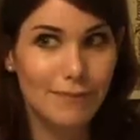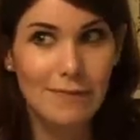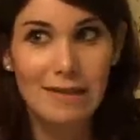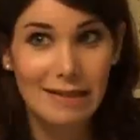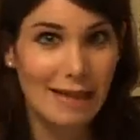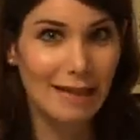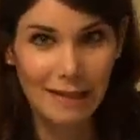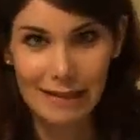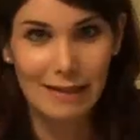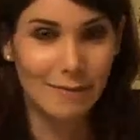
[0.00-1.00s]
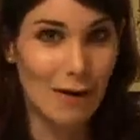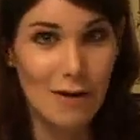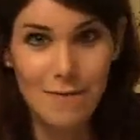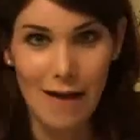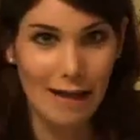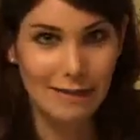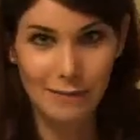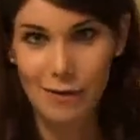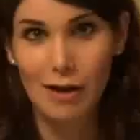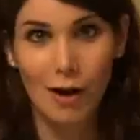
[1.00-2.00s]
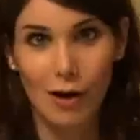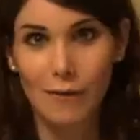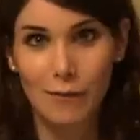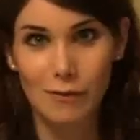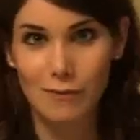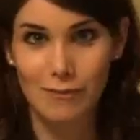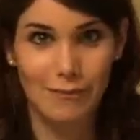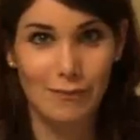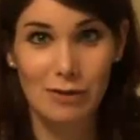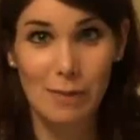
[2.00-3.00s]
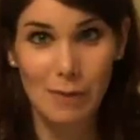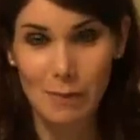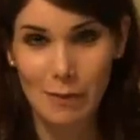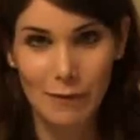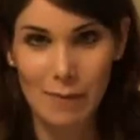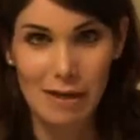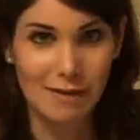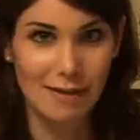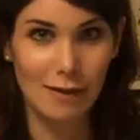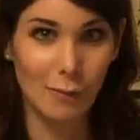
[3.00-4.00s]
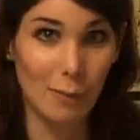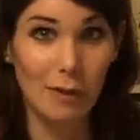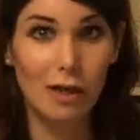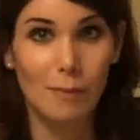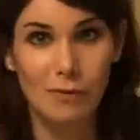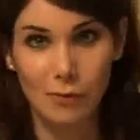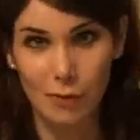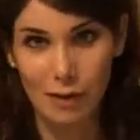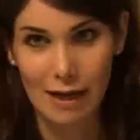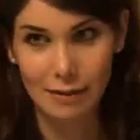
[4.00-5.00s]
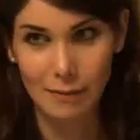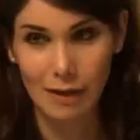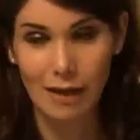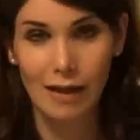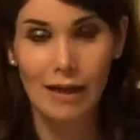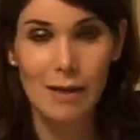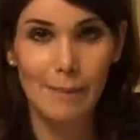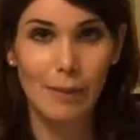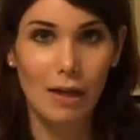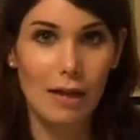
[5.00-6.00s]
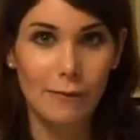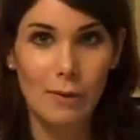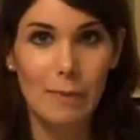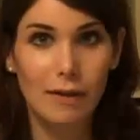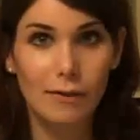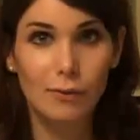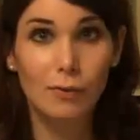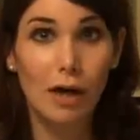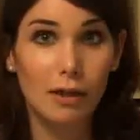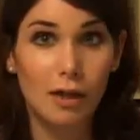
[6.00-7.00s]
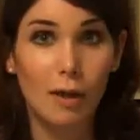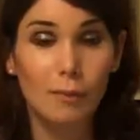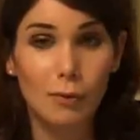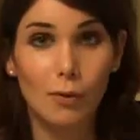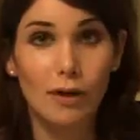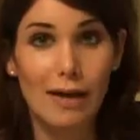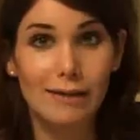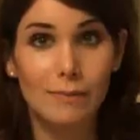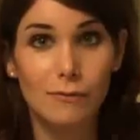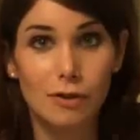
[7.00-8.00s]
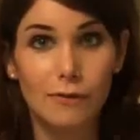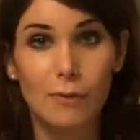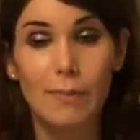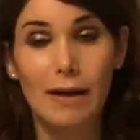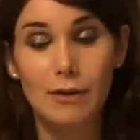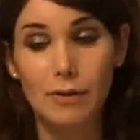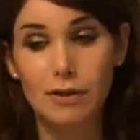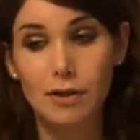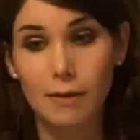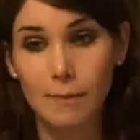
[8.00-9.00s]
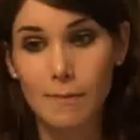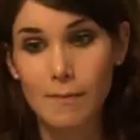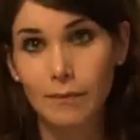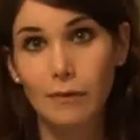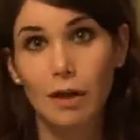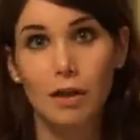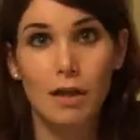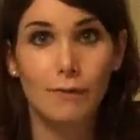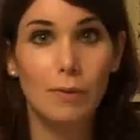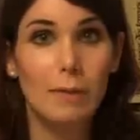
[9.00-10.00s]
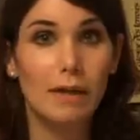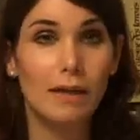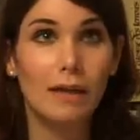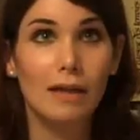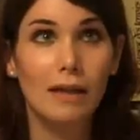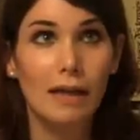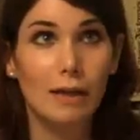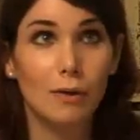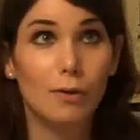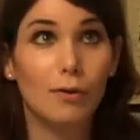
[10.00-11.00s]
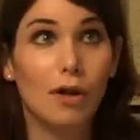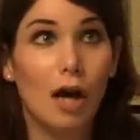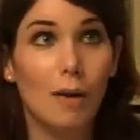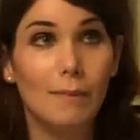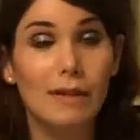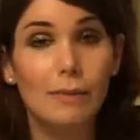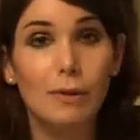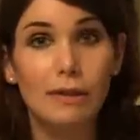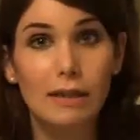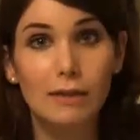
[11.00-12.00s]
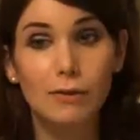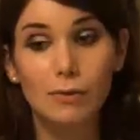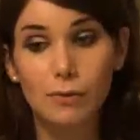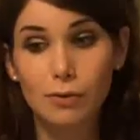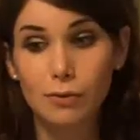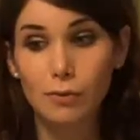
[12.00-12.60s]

steadily, very fast and very hard for some number of minutes and the woman comes to an orgasm. But a lot of women do not come to orgasm just from penetration. A lot of women, in order to come, they will need you to